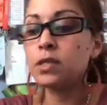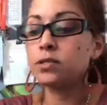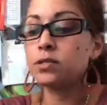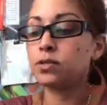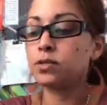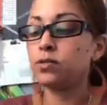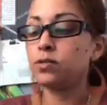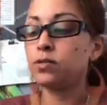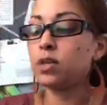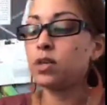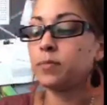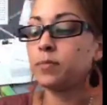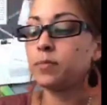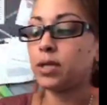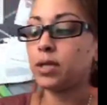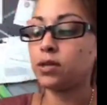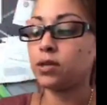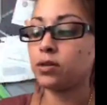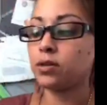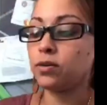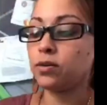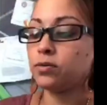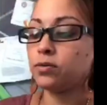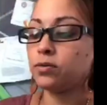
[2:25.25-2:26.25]
So you can make
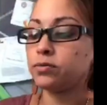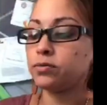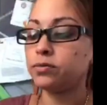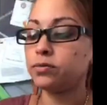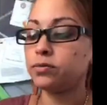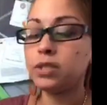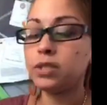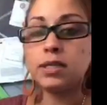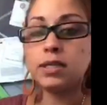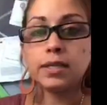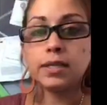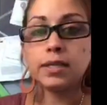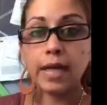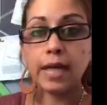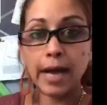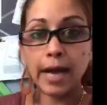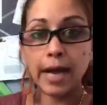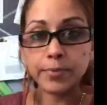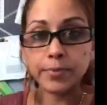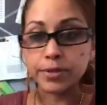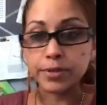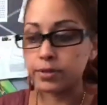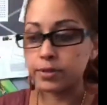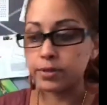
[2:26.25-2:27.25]
your own
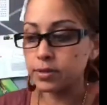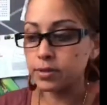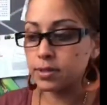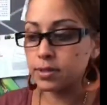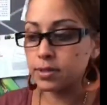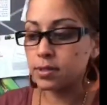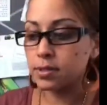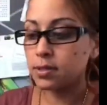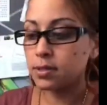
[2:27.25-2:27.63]
capsules.